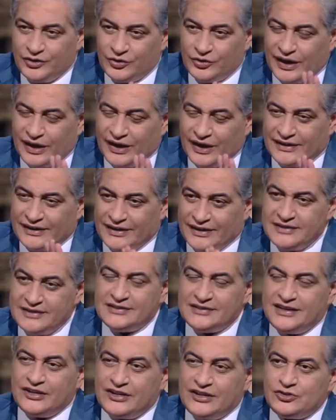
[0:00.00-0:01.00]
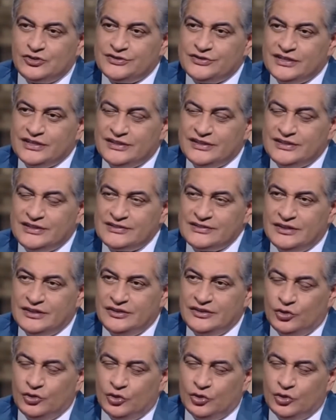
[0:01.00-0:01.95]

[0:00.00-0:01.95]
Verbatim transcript: are you an international citizen,